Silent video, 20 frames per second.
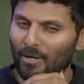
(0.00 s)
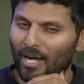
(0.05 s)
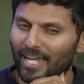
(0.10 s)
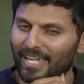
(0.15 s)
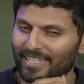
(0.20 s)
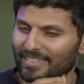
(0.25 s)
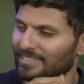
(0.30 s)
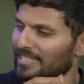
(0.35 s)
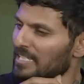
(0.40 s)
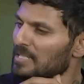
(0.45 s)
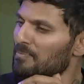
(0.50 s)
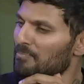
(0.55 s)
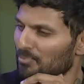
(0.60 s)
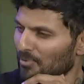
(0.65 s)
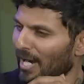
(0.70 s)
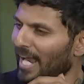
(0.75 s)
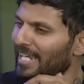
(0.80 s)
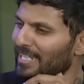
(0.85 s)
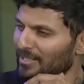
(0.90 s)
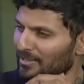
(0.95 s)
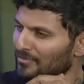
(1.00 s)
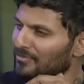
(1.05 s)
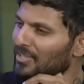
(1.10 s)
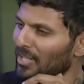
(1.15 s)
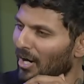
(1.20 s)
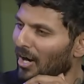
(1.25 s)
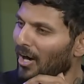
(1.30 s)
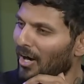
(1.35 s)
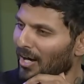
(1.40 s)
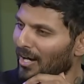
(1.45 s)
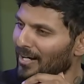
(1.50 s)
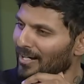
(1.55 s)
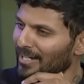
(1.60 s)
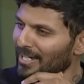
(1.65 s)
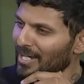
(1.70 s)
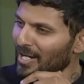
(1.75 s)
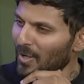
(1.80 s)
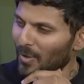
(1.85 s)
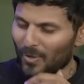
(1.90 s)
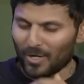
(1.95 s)
buying this brand of car,
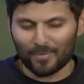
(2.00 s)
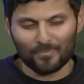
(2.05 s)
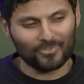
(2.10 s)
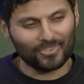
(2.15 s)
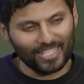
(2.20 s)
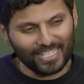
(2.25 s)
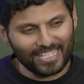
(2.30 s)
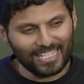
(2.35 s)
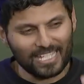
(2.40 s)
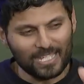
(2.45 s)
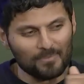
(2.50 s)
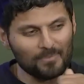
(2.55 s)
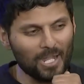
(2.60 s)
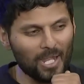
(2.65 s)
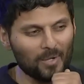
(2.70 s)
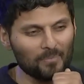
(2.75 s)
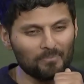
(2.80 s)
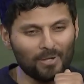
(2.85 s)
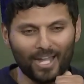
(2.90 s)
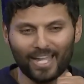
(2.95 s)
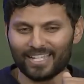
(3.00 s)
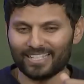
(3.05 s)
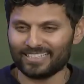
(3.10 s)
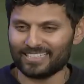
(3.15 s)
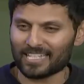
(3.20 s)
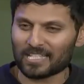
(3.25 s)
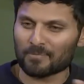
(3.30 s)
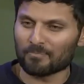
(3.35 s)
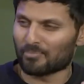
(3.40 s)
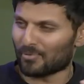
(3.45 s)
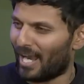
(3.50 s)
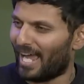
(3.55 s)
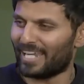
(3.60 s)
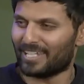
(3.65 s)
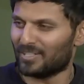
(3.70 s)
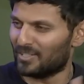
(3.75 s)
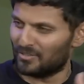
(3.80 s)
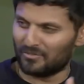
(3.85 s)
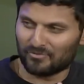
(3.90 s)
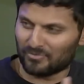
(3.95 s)
or I'm thinking about buying this
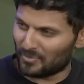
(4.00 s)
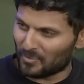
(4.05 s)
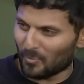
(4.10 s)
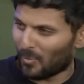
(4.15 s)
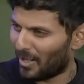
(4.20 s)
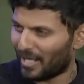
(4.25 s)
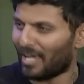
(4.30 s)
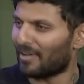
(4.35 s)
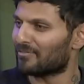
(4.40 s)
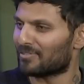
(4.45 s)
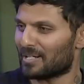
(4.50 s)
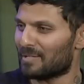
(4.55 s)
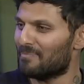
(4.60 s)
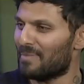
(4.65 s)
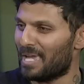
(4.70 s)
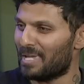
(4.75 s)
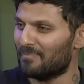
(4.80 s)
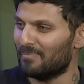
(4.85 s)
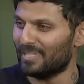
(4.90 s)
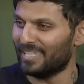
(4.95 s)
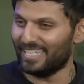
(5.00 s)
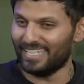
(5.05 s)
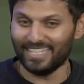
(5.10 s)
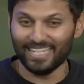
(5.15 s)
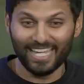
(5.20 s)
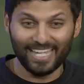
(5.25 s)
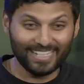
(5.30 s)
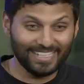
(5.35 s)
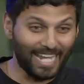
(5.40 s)
brand of whatever it may be.